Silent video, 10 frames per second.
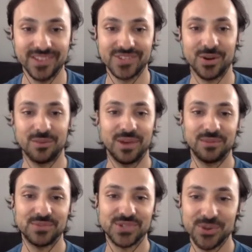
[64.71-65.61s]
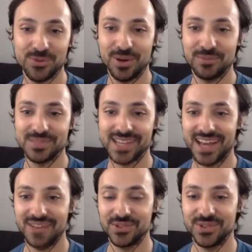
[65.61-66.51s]
So I'm so pumped to
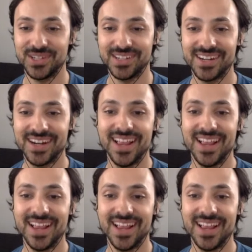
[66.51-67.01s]
have you here.